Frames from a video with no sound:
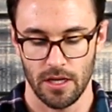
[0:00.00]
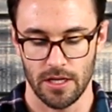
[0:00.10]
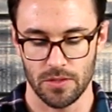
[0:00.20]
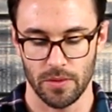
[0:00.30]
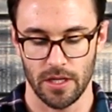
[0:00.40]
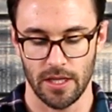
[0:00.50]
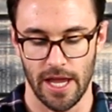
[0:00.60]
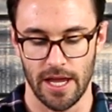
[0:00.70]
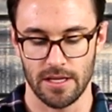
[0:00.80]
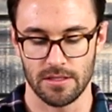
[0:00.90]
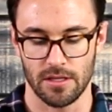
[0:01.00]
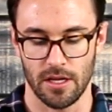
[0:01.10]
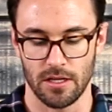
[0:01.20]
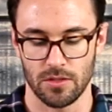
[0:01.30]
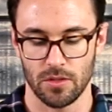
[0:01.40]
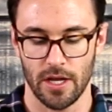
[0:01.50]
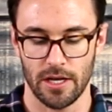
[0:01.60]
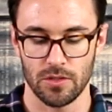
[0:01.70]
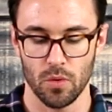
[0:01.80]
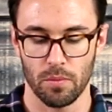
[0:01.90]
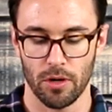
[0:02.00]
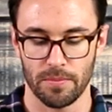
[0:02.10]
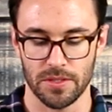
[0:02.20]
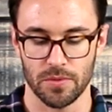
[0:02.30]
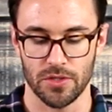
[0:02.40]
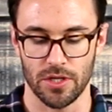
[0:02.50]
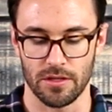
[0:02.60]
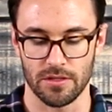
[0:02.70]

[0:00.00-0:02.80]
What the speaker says: as well as a kind of dual purpose switch here.